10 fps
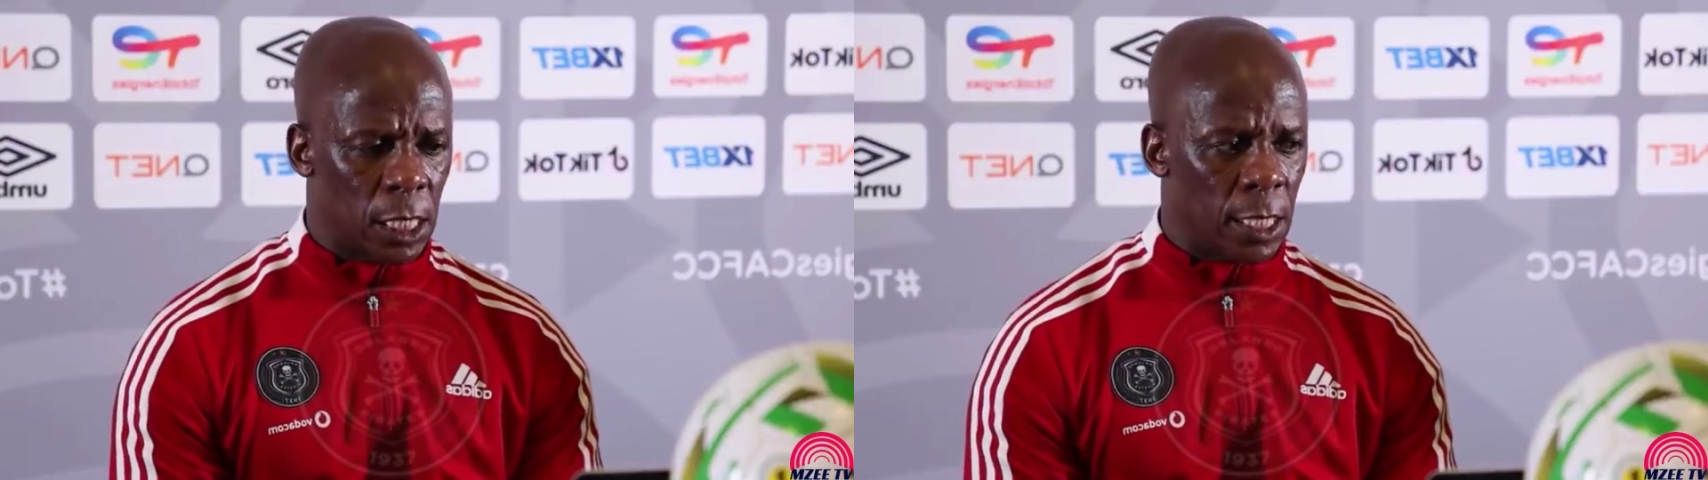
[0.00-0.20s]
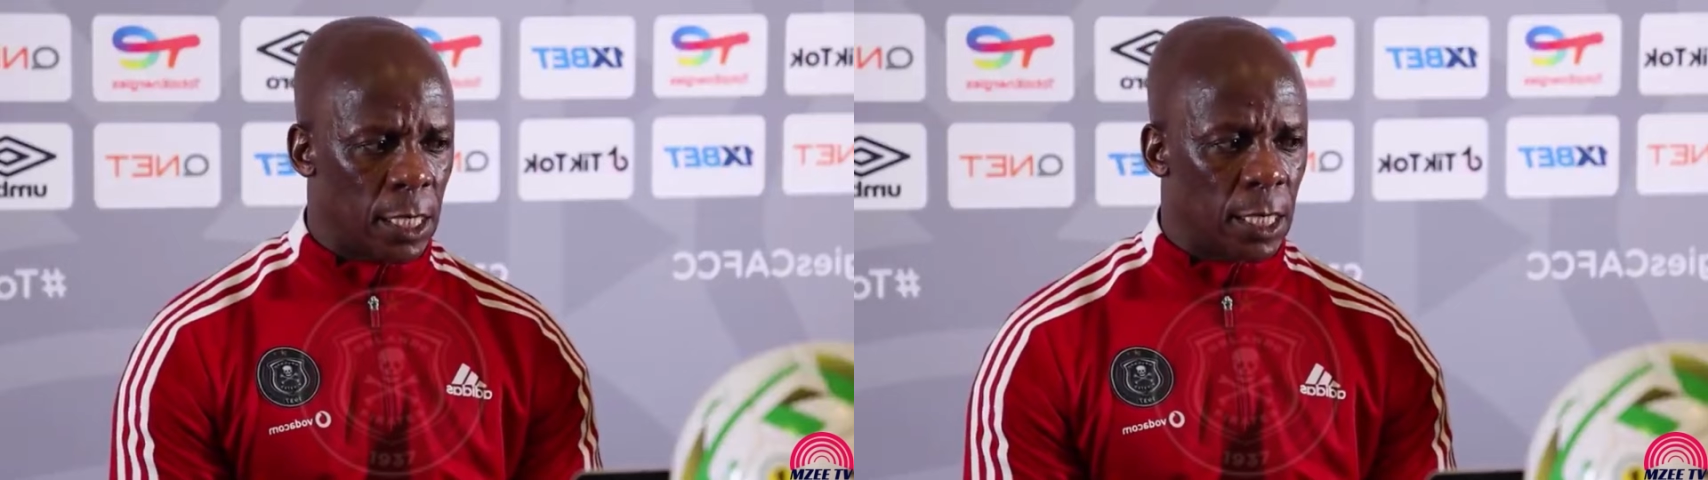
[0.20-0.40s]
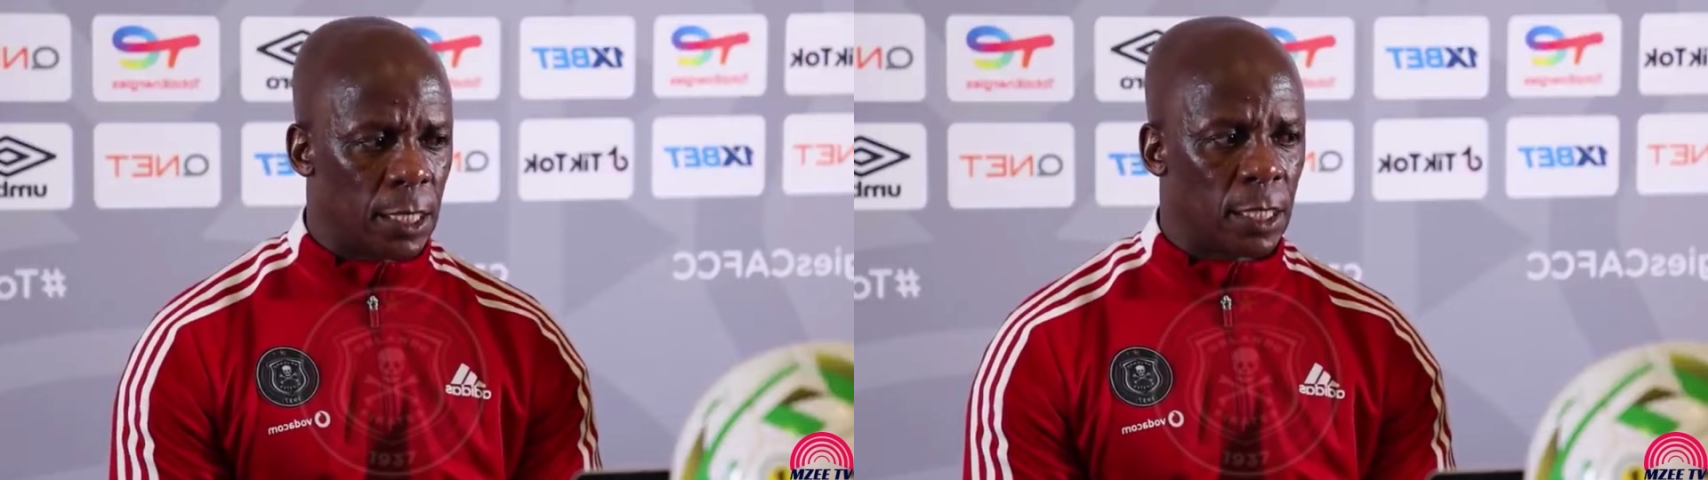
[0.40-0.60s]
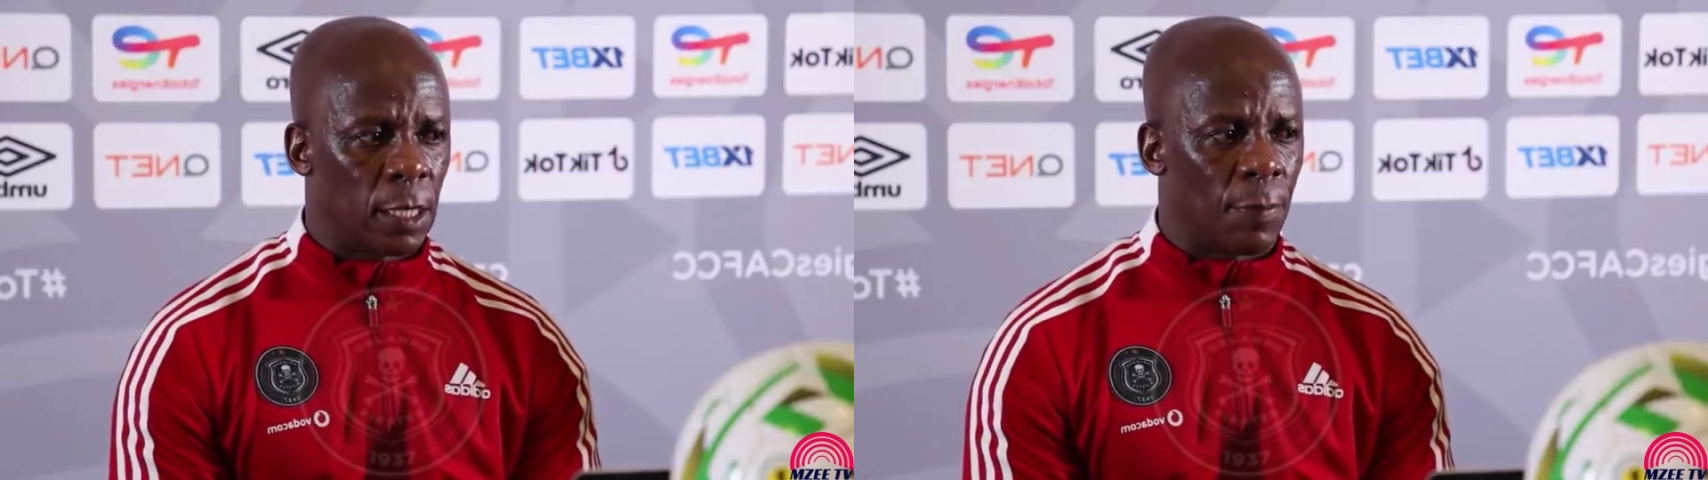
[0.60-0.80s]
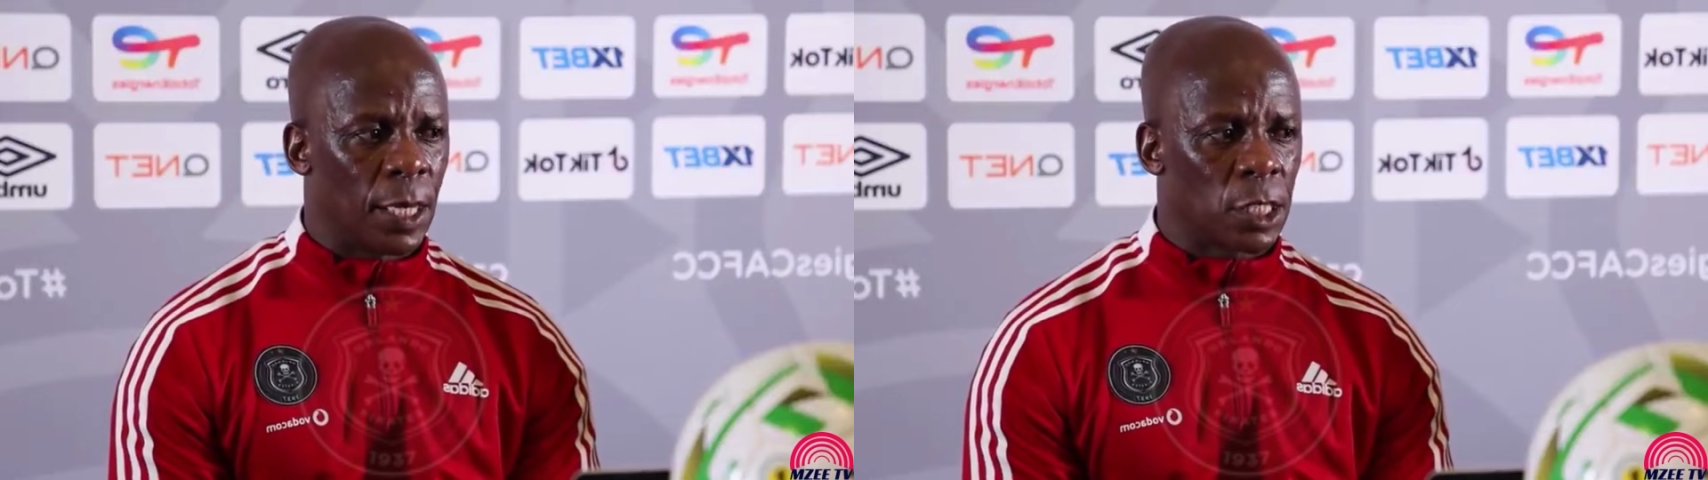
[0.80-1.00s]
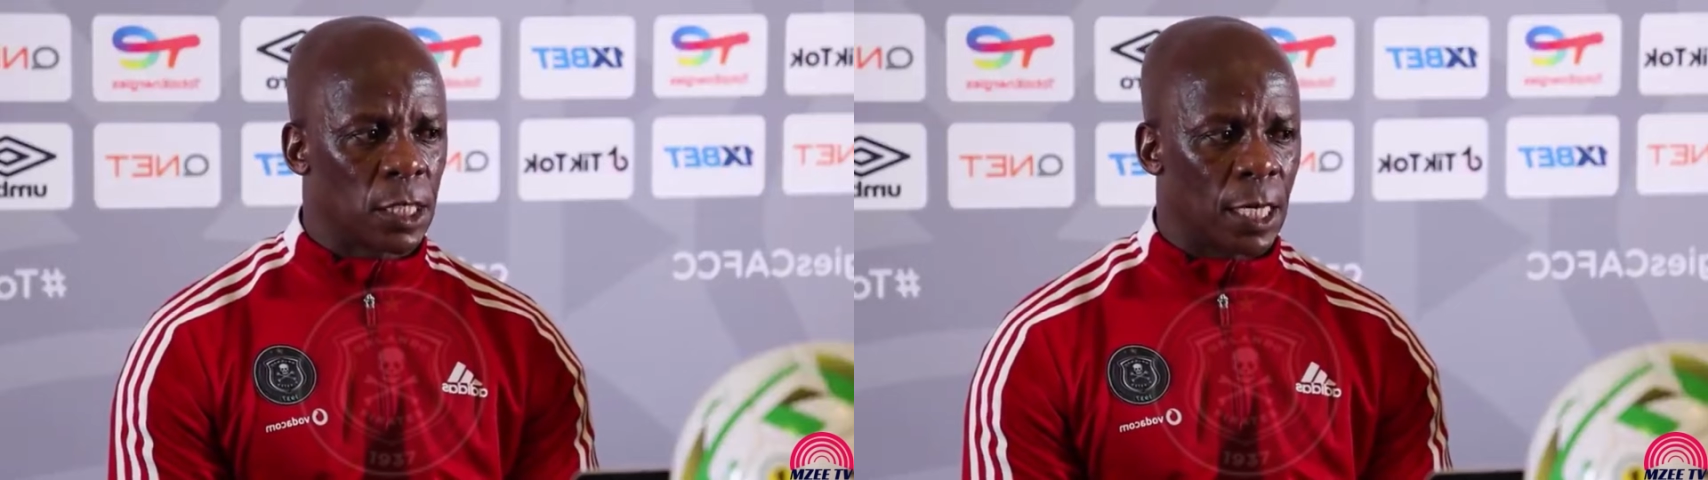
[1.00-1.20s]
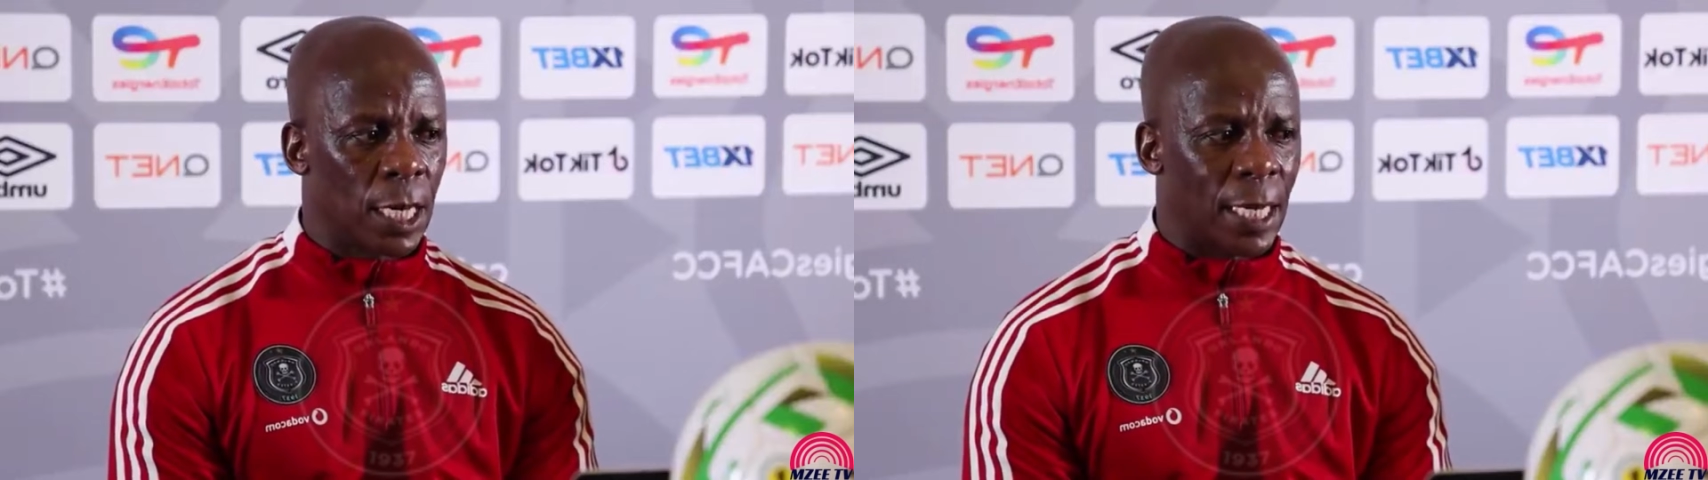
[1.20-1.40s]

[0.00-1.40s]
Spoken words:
and the